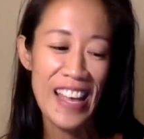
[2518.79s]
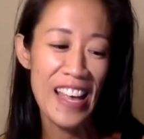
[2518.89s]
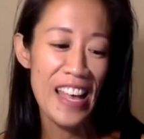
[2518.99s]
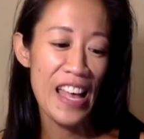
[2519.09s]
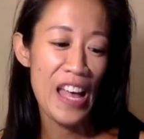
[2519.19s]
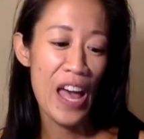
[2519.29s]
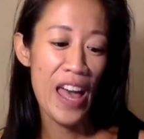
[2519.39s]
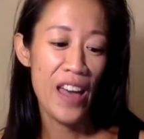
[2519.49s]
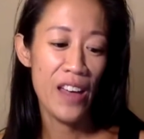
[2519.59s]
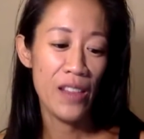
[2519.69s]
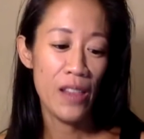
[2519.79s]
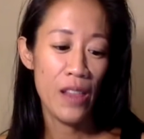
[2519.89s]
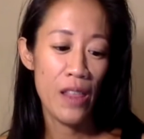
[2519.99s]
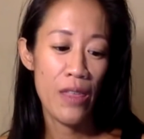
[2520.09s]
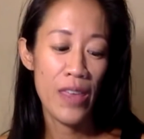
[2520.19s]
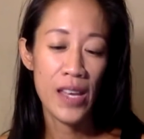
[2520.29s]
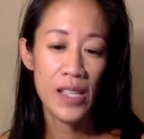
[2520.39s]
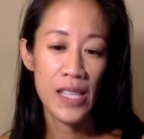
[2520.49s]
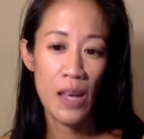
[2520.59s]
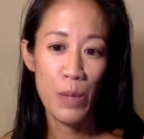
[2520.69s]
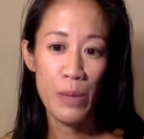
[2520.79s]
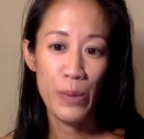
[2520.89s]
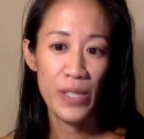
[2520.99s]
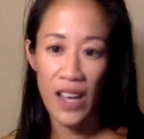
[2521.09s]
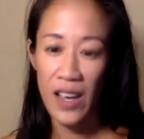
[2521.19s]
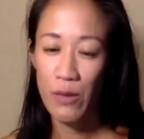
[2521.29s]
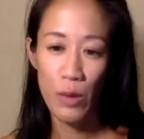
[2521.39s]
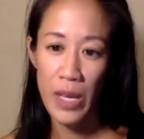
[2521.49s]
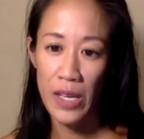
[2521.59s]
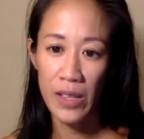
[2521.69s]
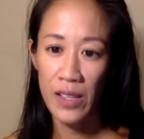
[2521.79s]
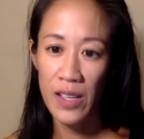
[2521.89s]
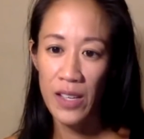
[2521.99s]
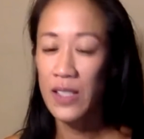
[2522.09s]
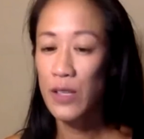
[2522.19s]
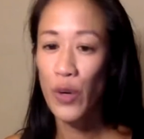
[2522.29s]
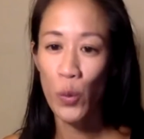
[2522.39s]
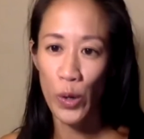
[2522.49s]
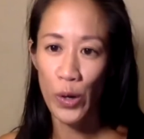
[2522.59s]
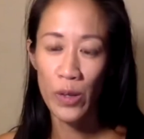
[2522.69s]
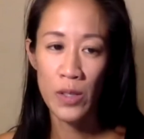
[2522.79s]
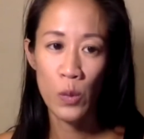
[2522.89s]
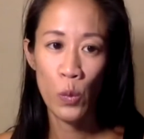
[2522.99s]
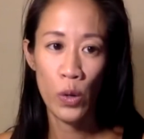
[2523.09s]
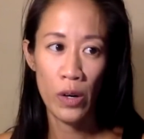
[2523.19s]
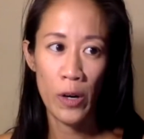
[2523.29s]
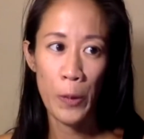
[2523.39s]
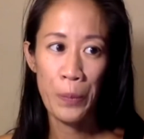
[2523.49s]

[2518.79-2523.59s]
And the things that people said repeatedly in different words were,